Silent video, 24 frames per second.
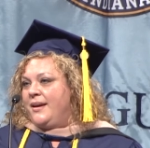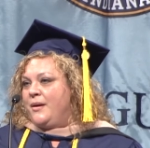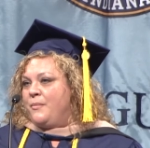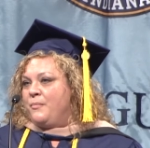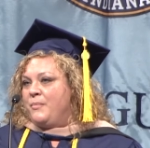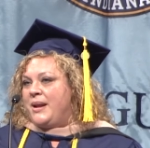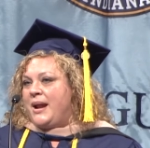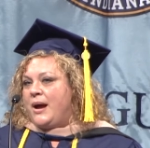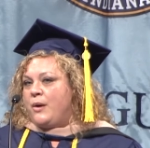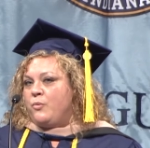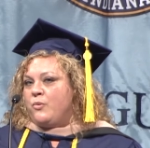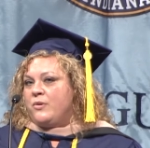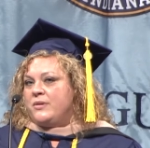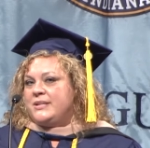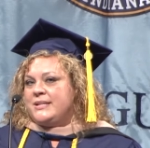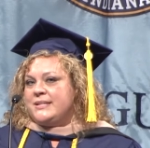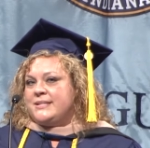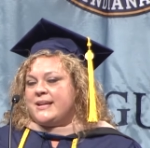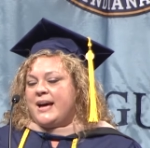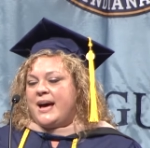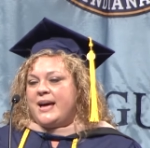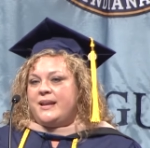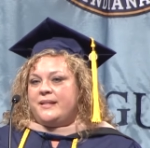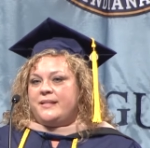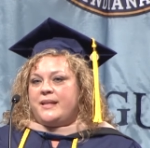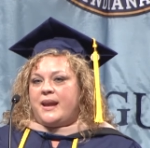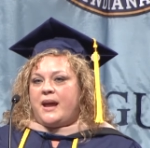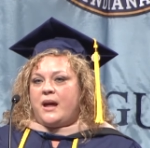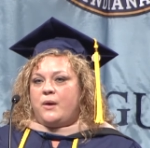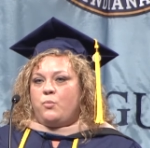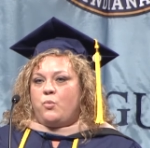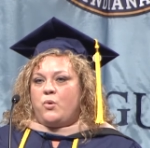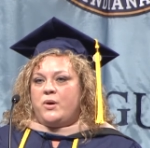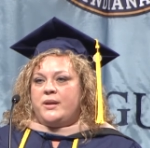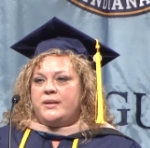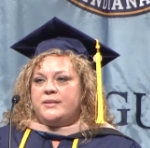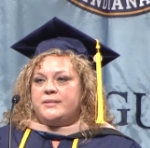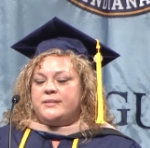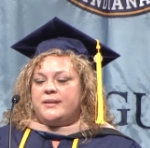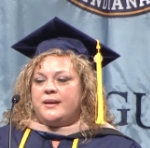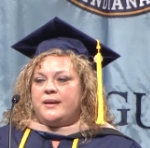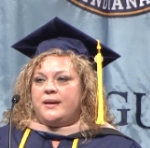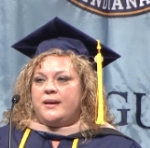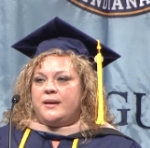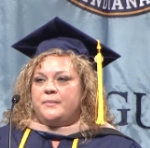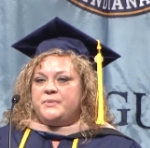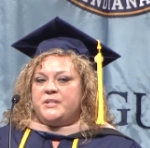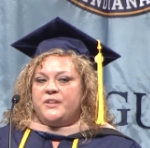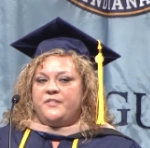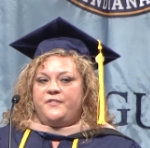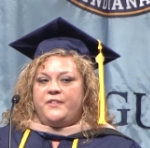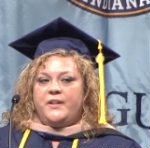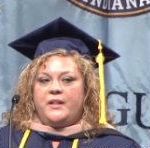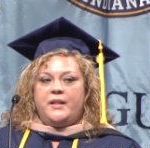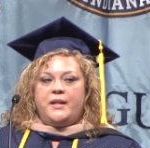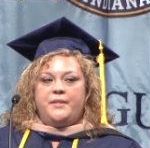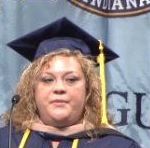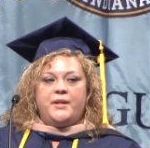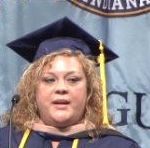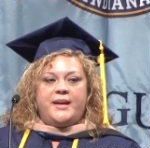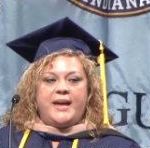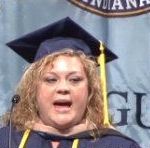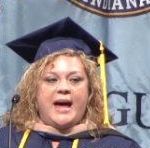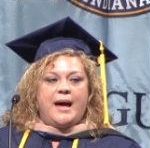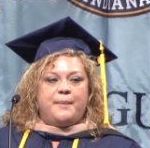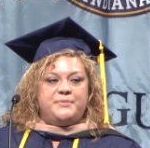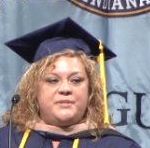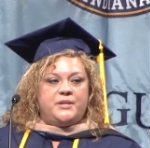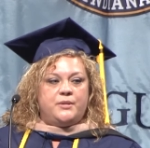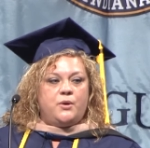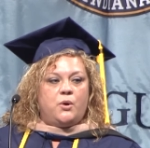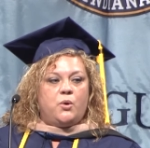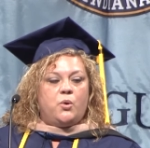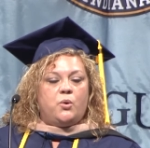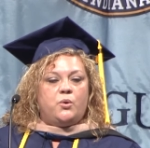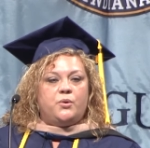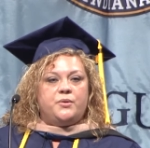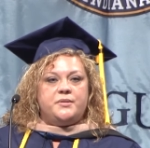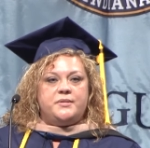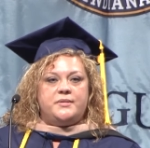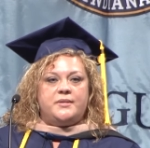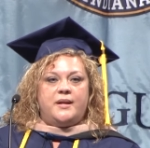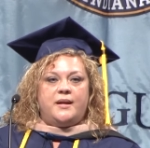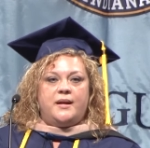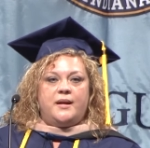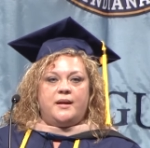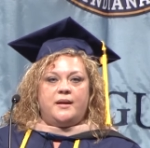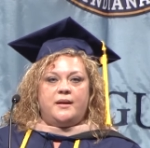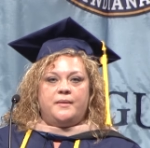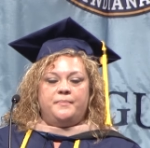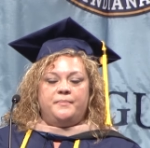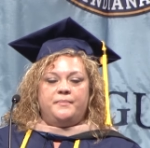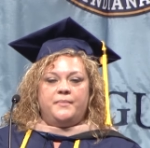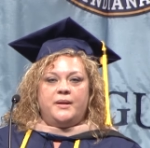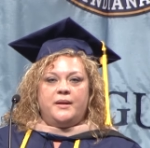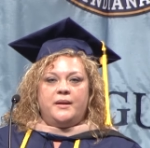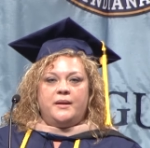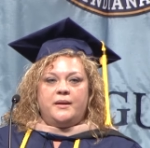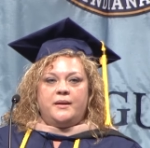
But I decided that I wanted to fill in the gaps and holes, and